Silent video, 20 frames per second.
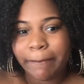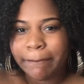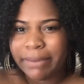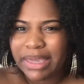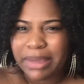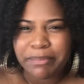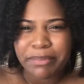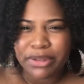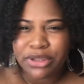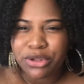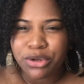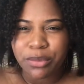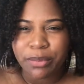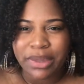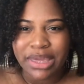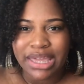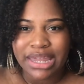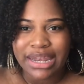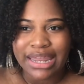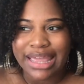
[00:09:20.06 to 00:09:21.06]
beep a little
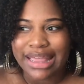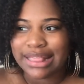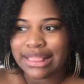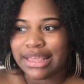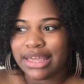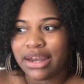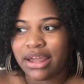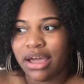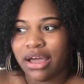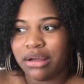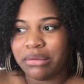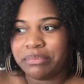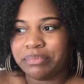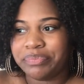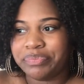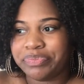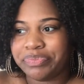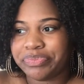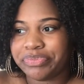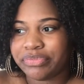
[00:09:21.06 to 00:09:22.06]
bit and then um,
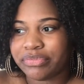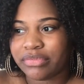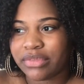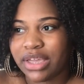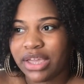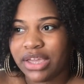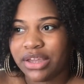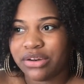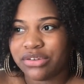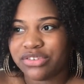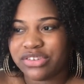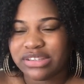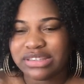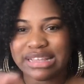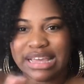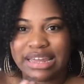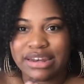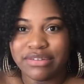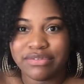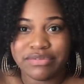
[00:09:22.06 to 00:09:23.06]
it'll just
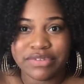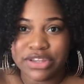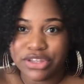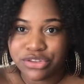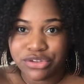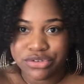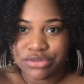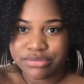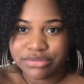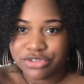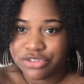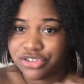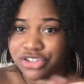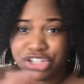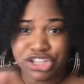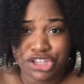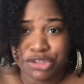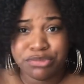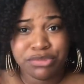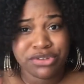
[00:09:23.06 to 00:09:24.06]
kind of either just
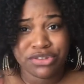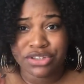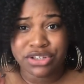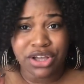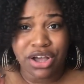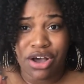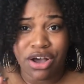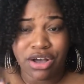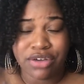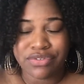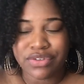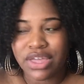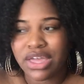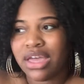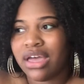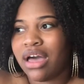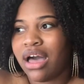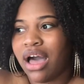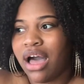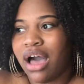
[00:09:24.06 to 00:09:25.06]
shut the music off.
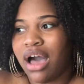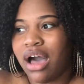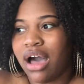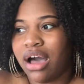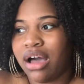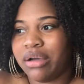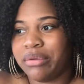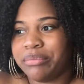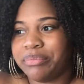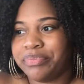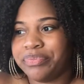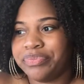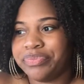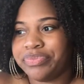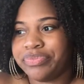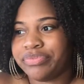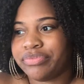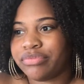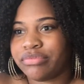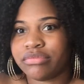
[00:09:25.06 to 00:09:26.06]
Um,
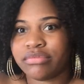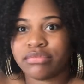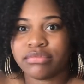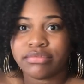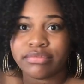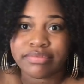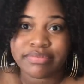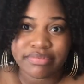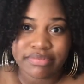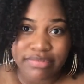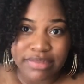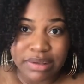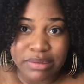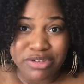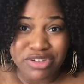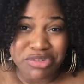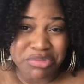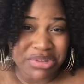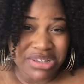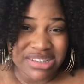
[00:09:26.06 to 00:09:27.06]

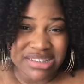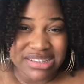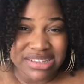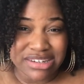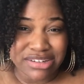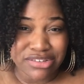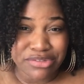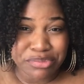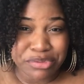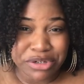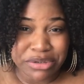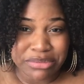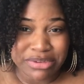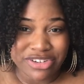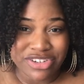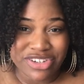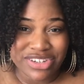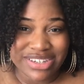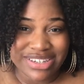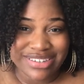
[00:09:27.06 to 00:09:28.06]
which means that it's pretty
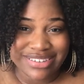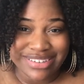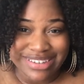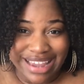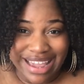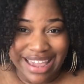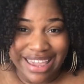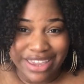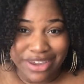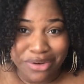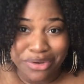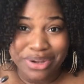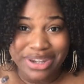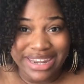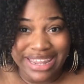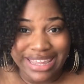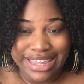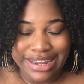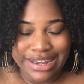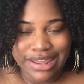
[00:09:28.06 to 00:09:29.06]
much dying or
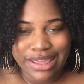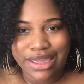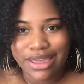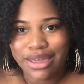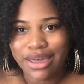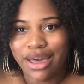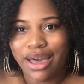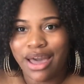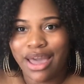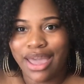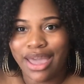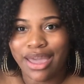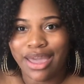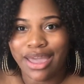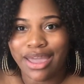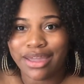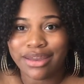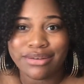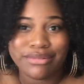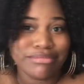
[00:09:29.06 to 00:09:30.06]
dead.
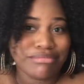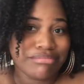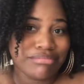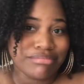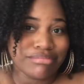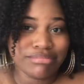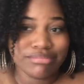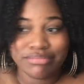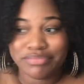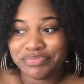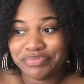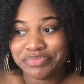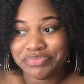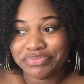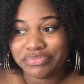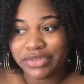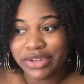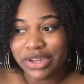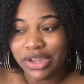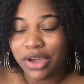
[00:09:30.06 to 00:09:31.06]
And
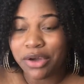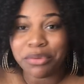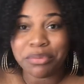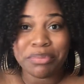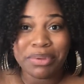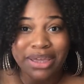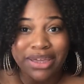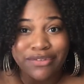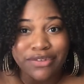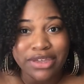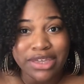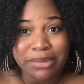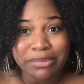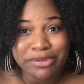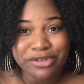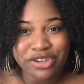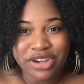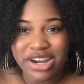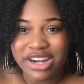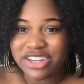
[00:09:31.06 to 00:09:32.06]
there you go. But if you keep
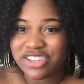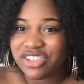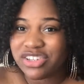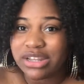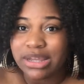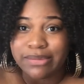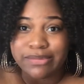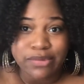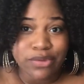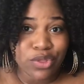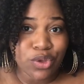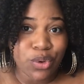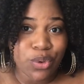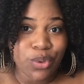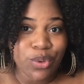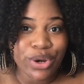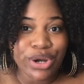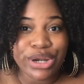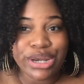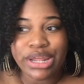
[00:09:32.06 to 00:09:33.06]
it charged, it comes with a
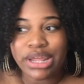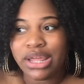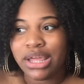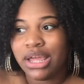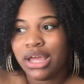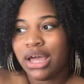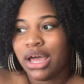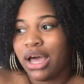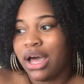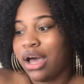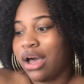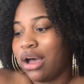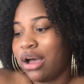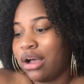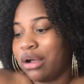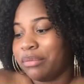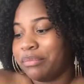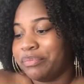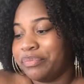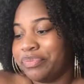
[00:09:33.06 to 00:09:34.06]
cord.
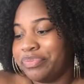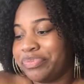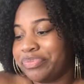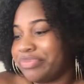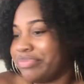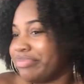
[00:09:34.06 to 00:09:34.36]
Um,